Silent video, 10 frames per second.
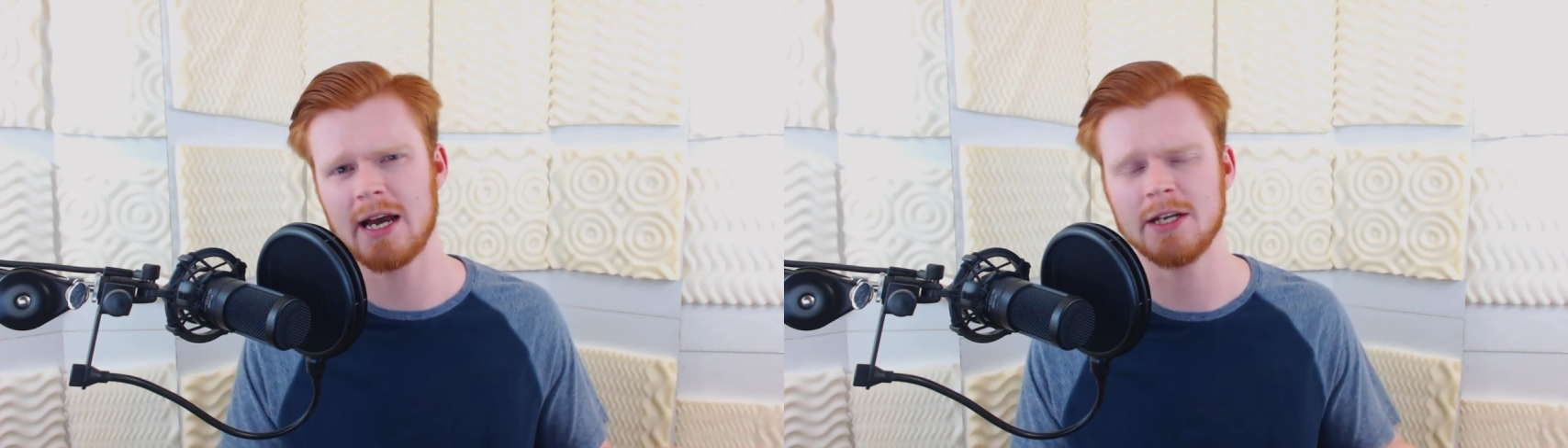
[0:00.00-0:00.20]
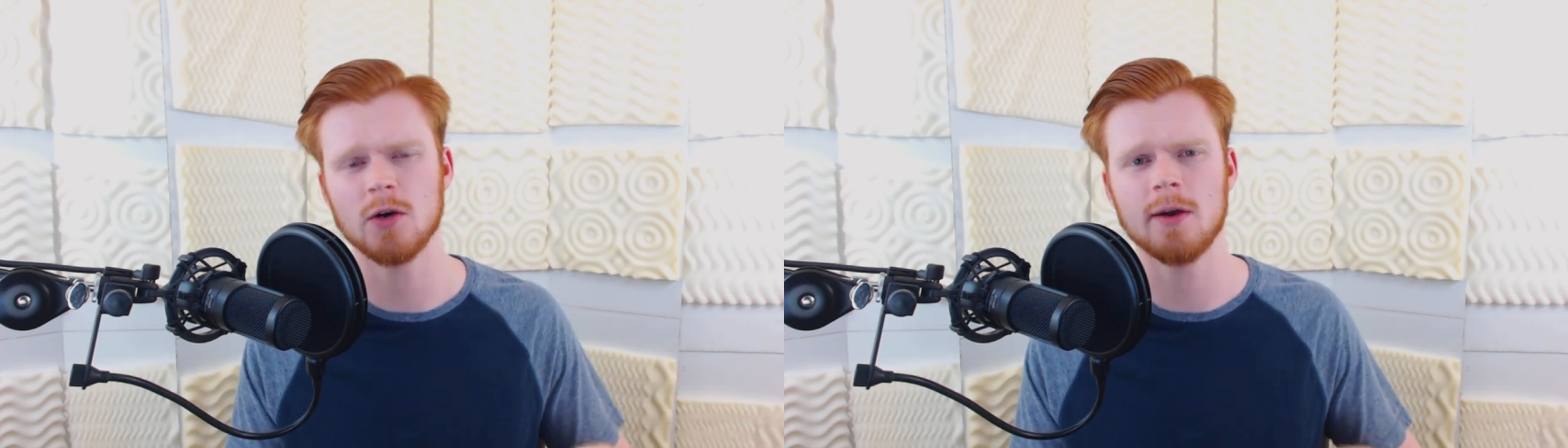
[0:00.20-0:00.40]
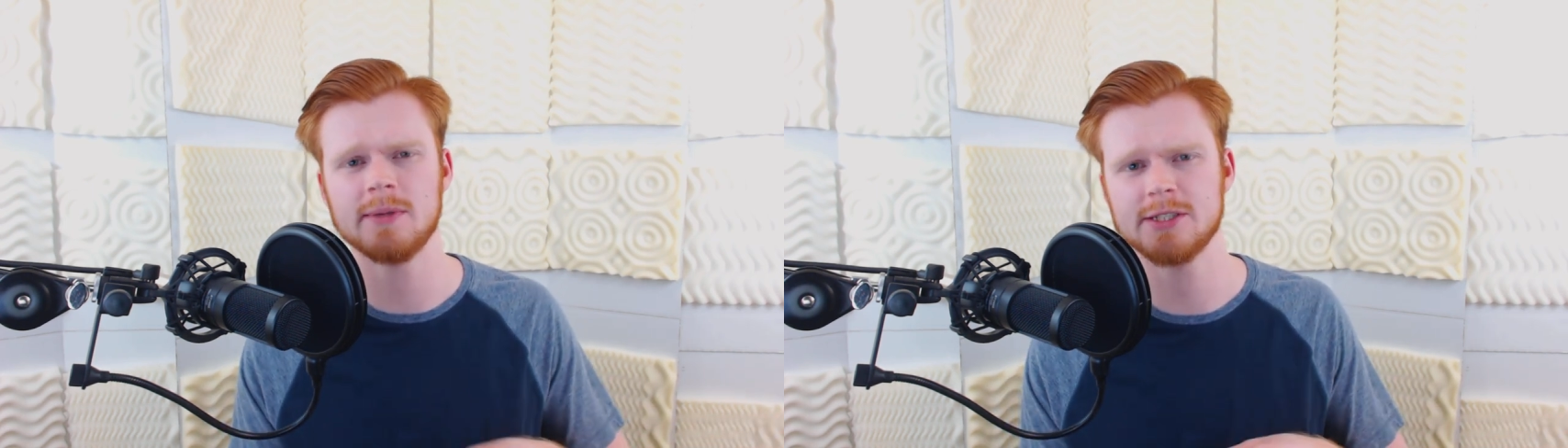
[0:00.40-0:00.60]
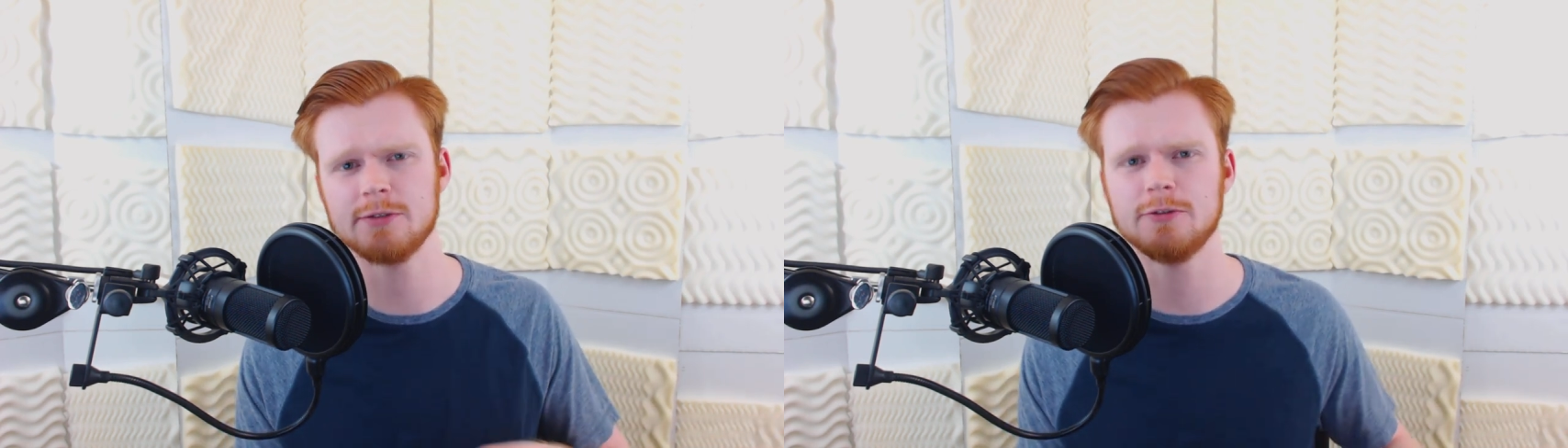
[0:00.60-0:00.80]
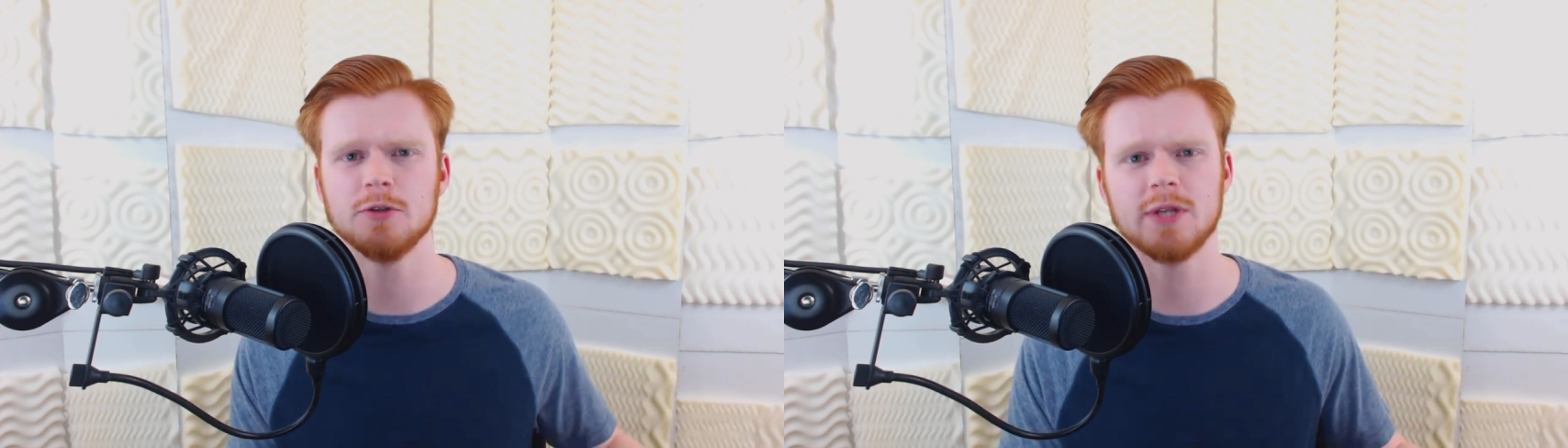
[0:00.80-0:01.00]
I know I missed
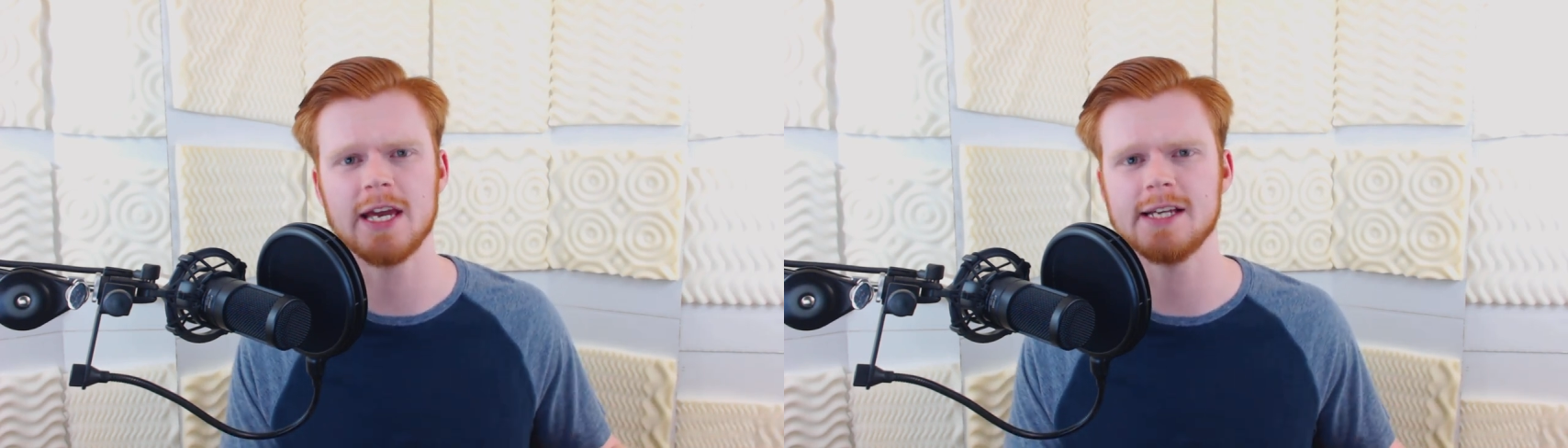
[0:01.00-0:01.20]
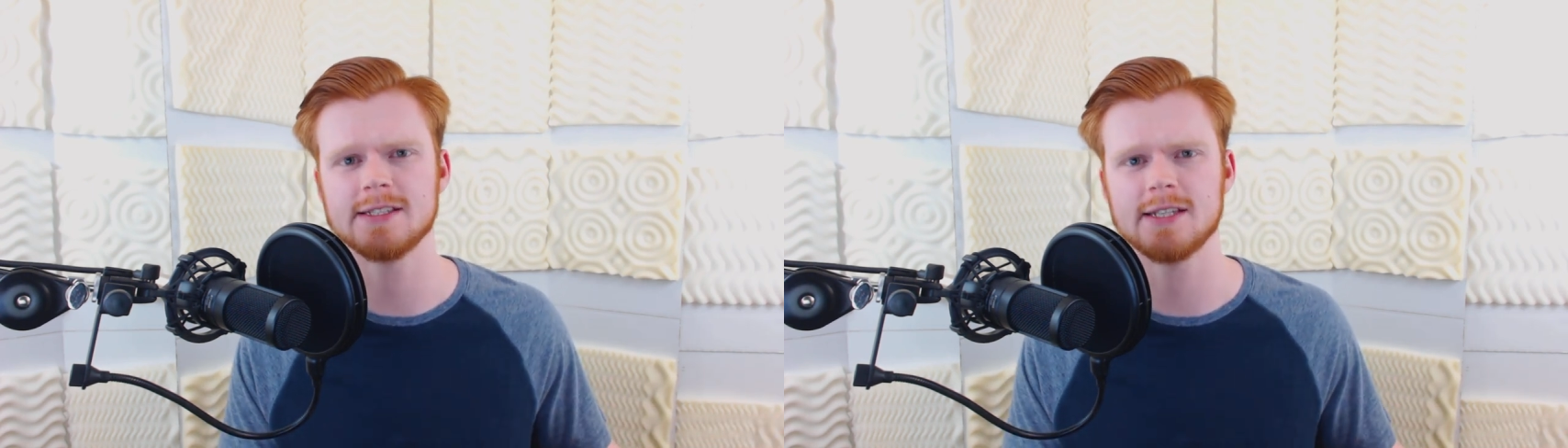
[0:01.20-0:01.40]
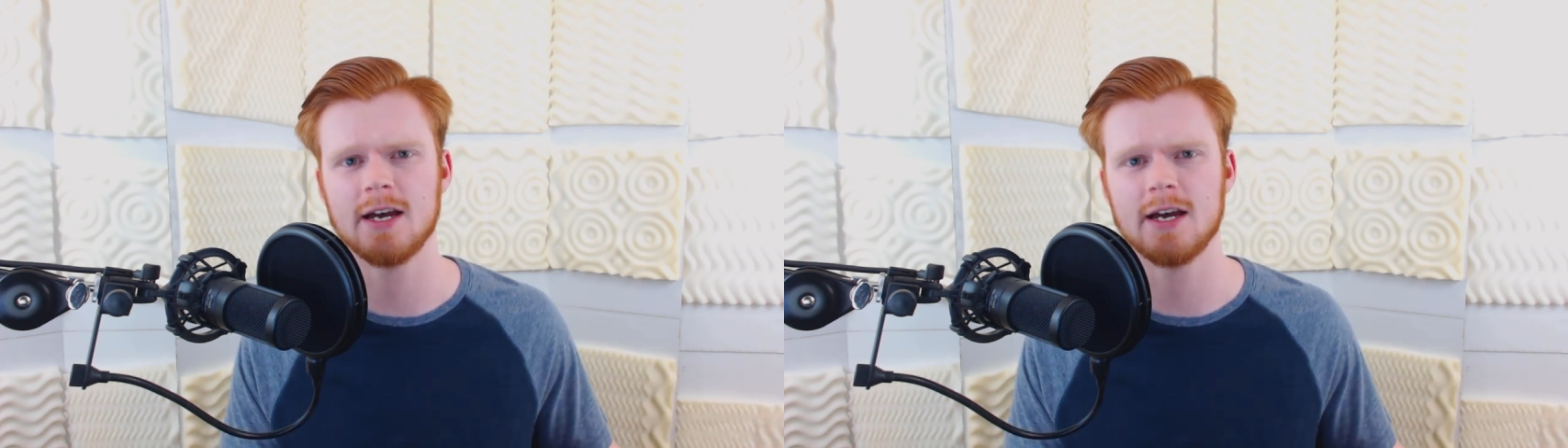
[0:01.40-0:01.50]
a few days.